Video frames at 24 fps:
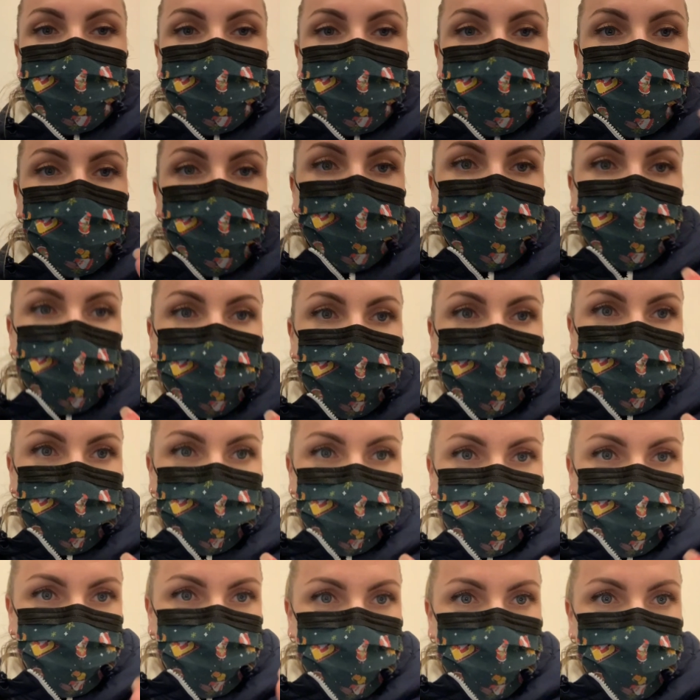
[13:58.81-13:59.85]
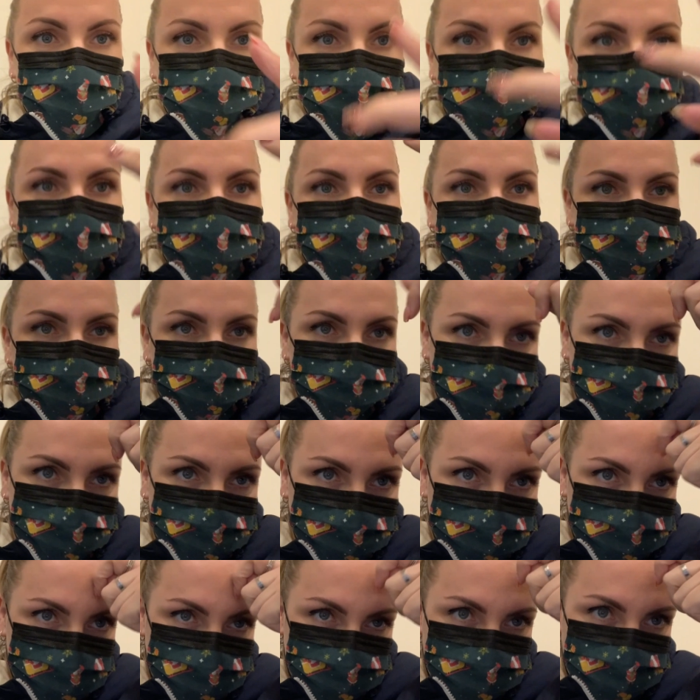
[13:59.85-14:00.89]
when we come in, we get
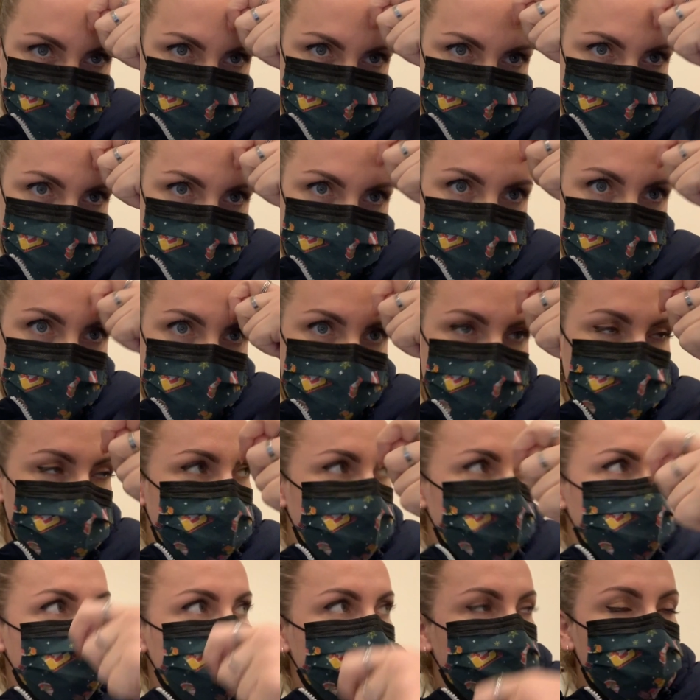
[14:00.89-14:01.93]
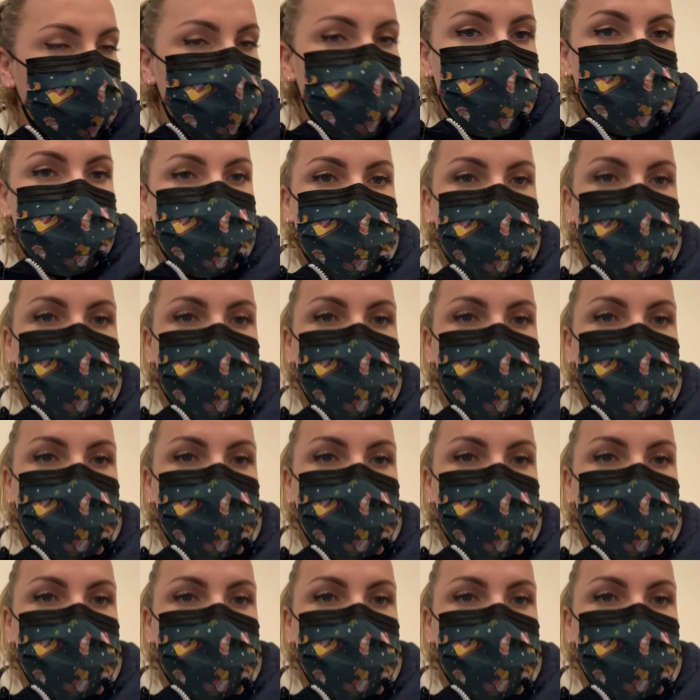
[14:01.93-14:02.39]
TB temperature